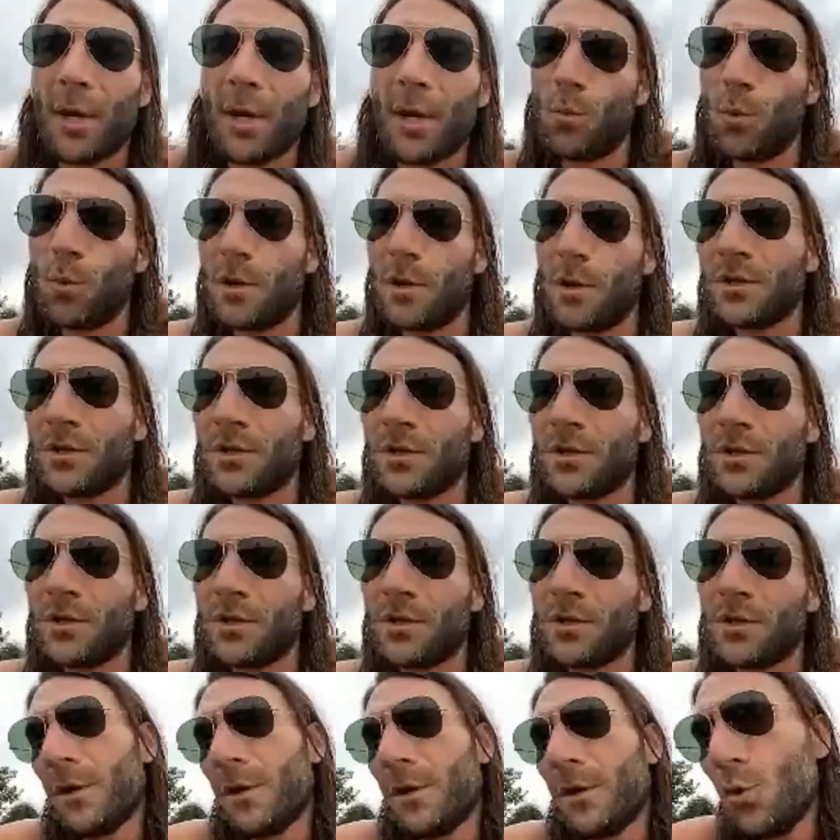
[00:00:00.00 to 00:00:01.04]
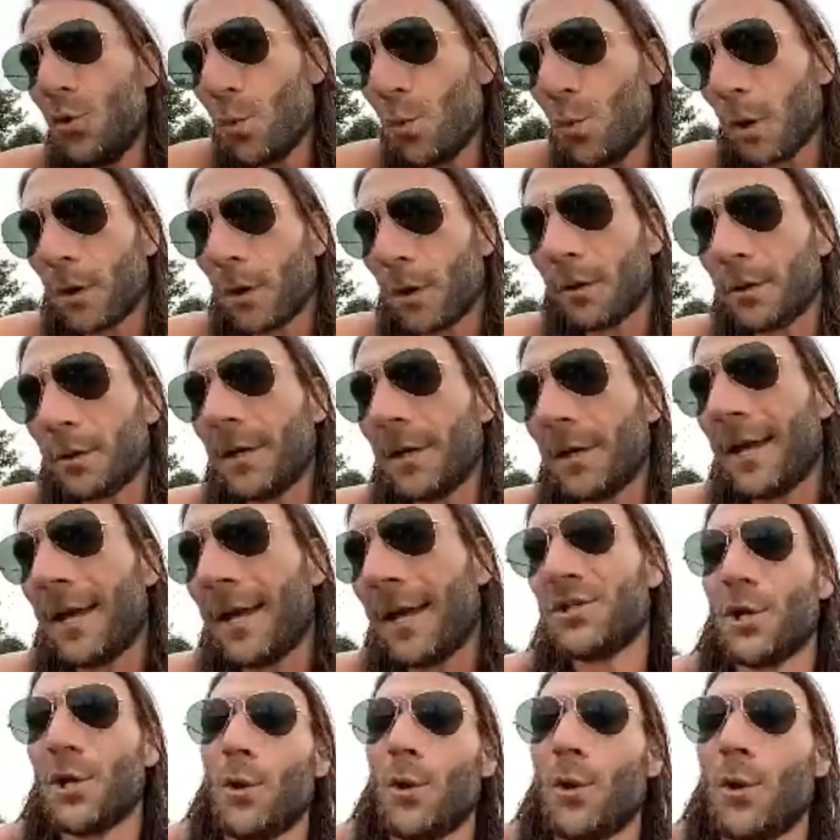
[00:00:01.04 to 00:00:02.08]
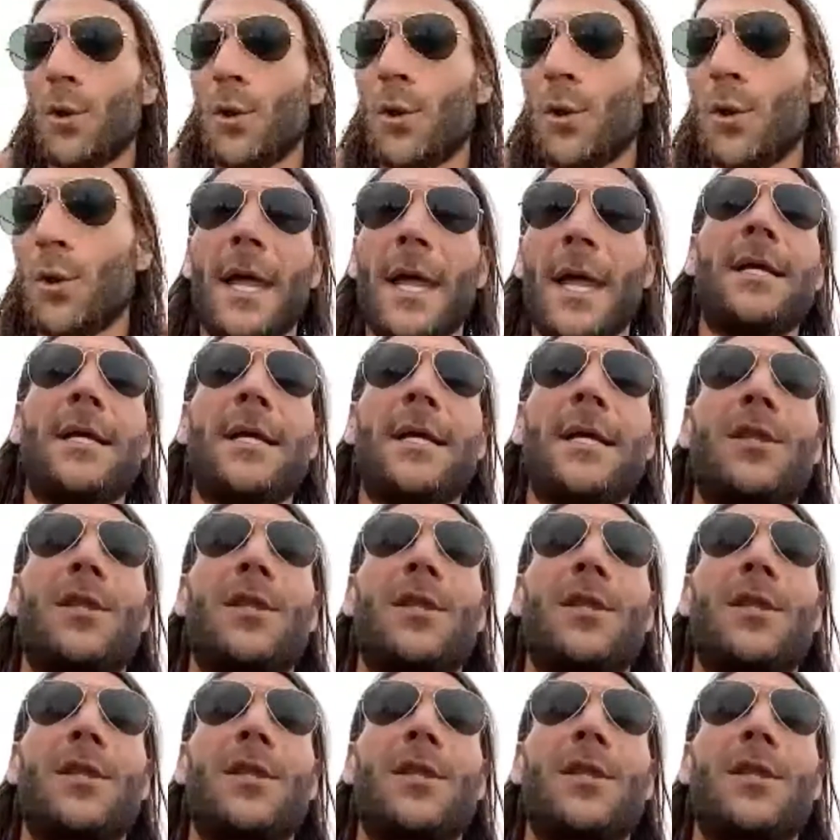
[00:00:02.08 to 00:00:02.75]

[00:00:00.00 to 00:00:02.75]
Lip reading: words from the New World. And so like there was